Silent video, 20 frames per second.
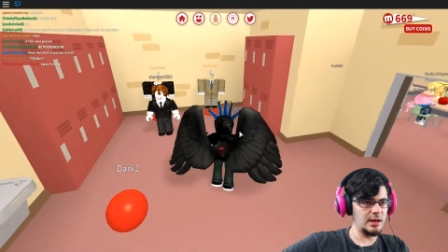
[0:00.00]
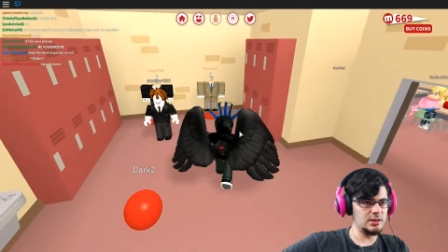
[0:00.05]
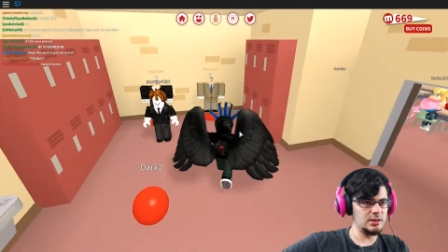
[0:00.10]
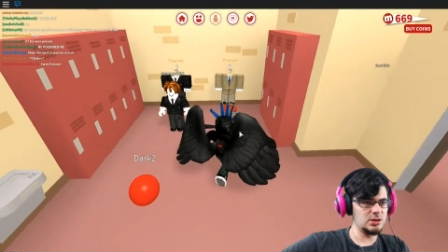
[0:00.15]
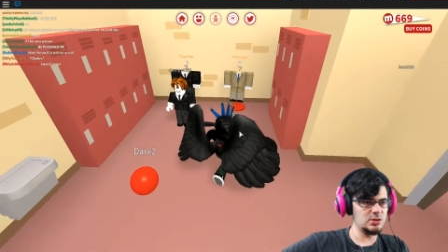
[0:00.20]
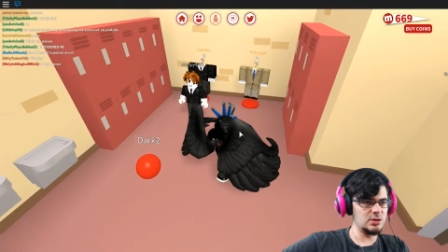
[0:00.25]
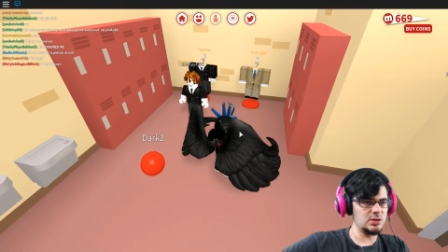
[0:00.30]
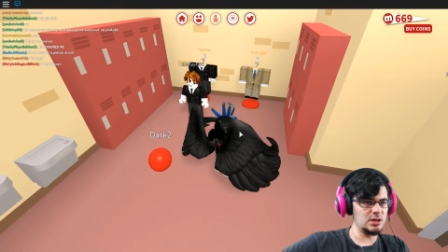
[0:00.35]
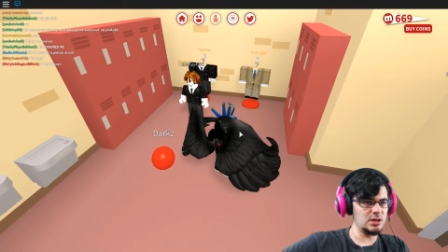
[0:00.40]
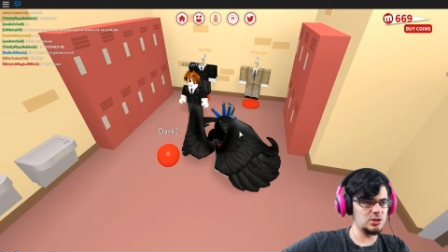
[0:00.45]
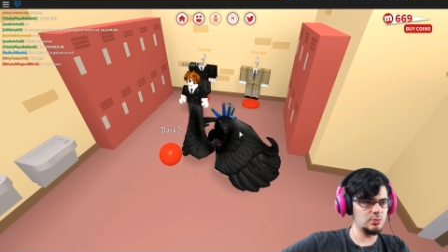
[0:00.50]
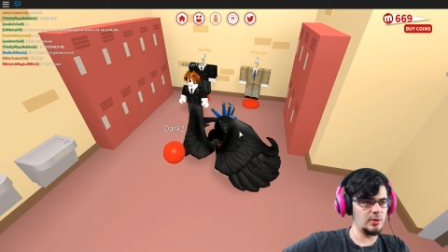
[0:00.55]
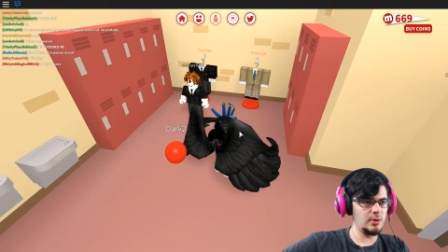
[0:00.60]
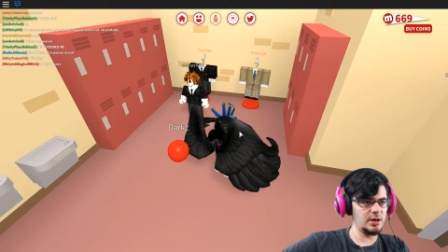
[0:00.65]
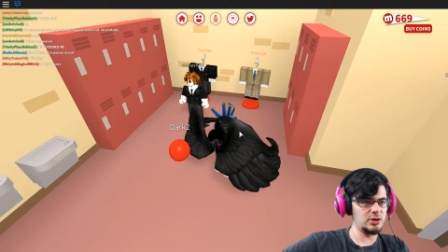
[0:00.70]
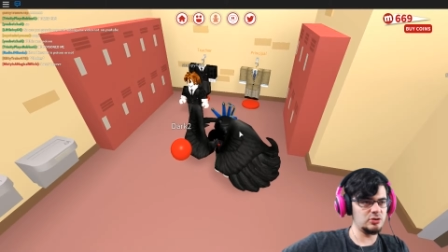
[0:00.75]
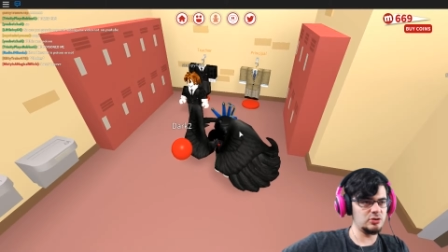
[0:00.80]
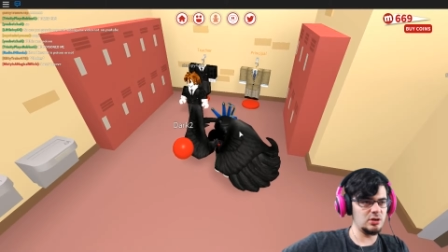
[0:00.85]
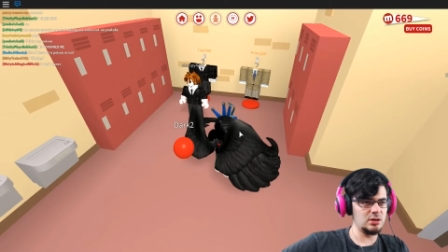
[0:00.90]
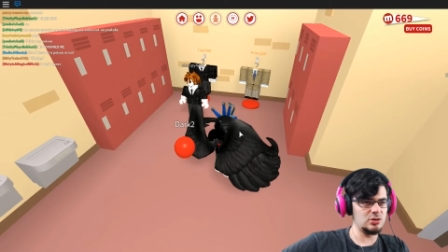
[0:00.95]
I just I just
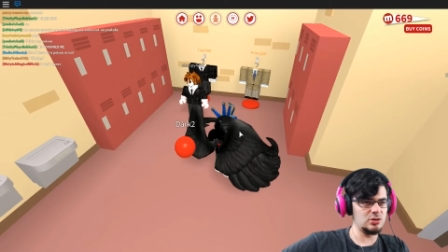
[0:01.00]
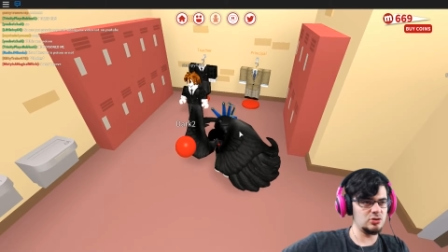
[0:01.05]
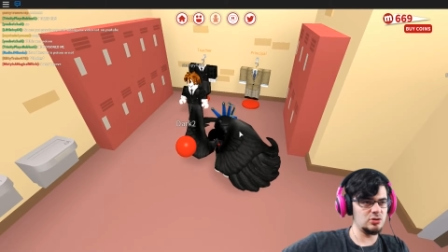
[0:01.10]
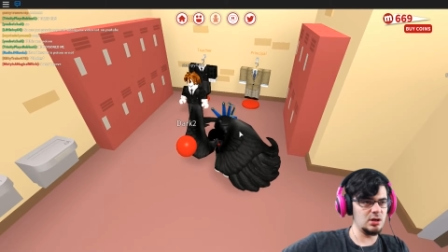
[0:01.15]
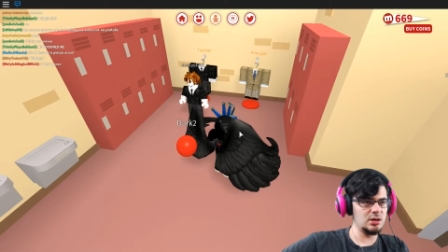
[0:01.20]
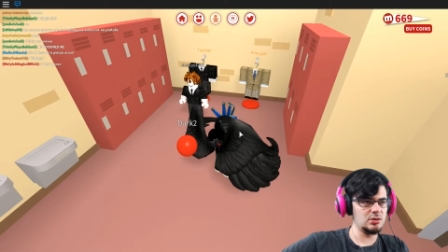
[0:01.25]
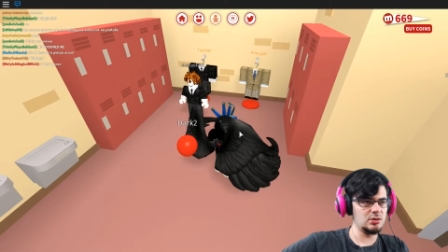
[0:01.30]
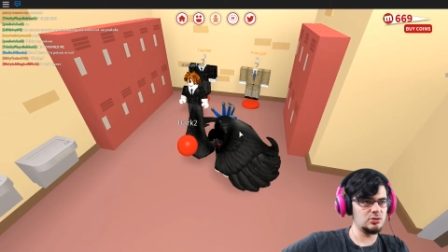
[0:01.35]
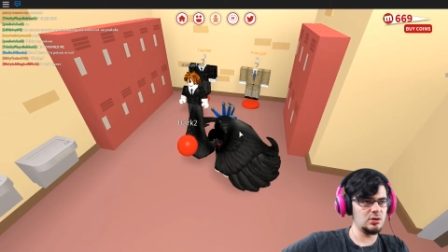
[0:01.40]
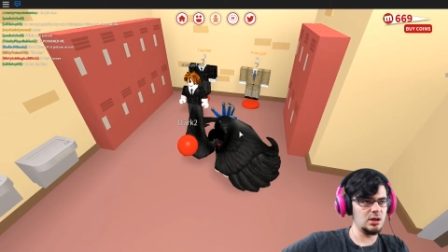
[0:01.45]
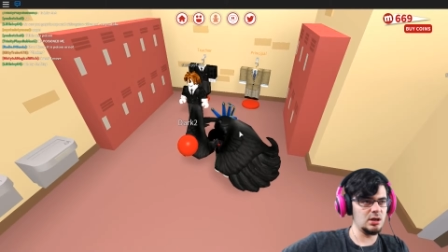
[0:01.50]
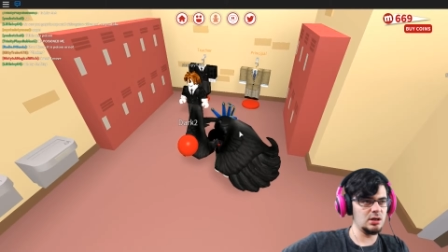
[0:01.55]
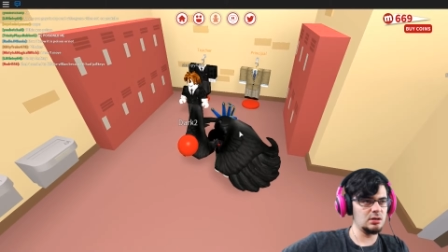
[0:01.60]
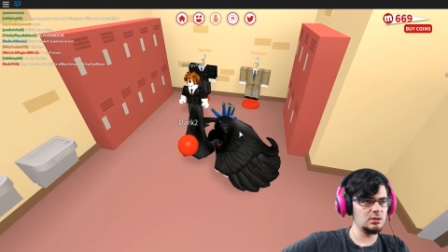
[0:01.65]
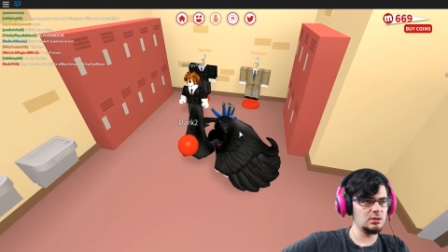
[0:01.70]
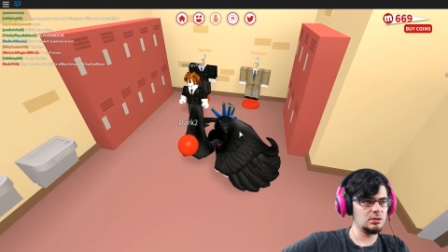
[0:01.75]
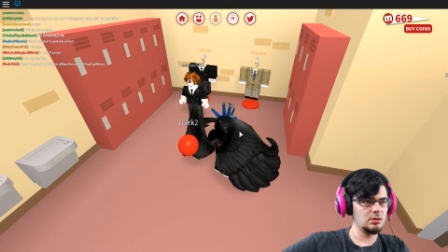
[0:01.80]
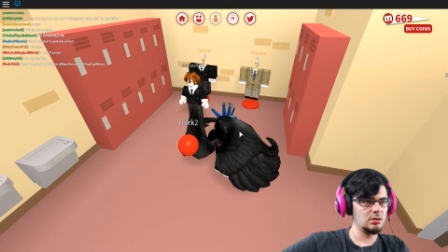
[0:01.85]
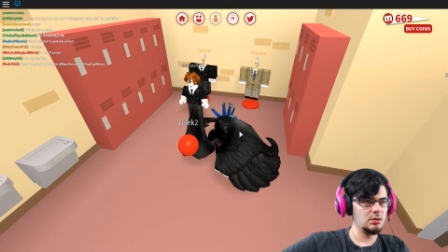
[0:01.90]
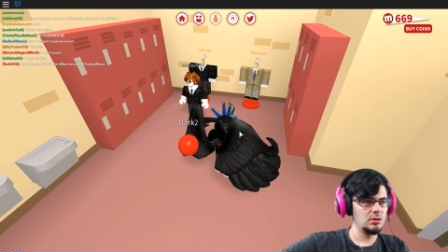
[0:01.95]
want to drink
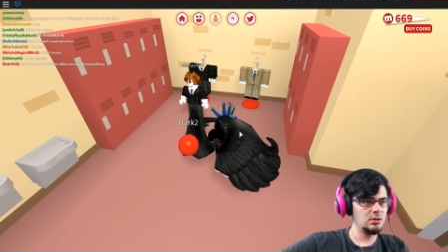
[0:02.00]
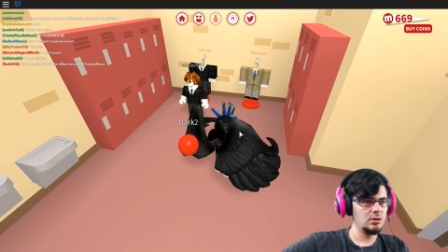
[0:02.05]
drink.